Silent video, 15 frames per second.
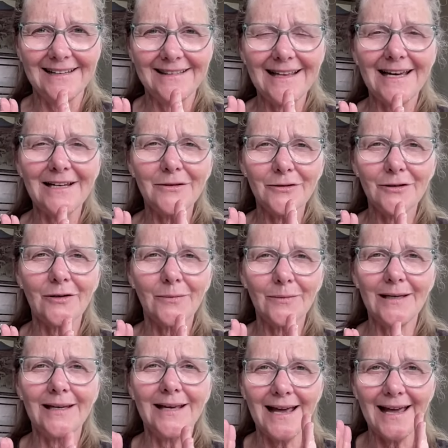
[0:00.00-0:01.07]
that took
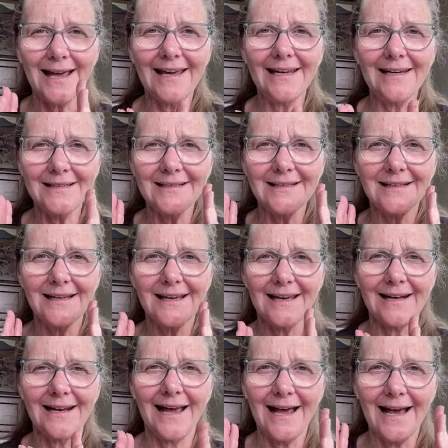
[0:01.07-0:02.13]
me
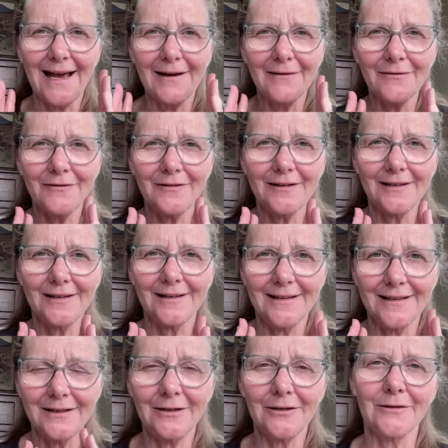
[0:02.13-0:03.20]
8.5
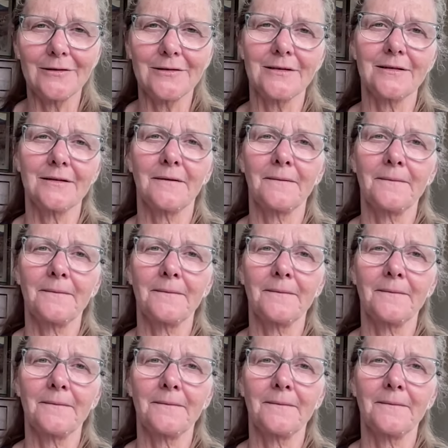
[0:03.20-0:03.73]
years.